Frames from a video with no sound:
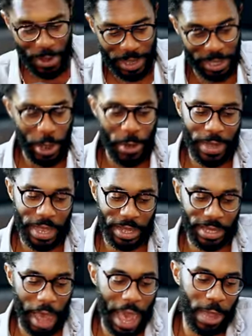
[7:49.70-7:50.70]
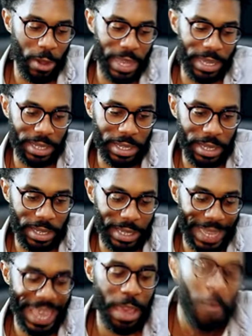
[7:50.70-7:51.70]
So I got into
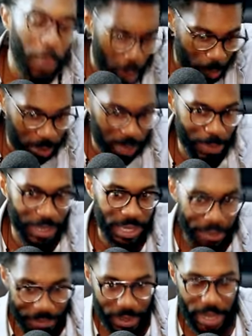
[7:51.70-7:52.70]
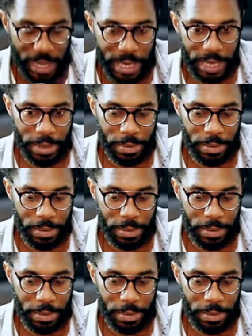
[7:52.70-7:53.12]
hip hop specifically.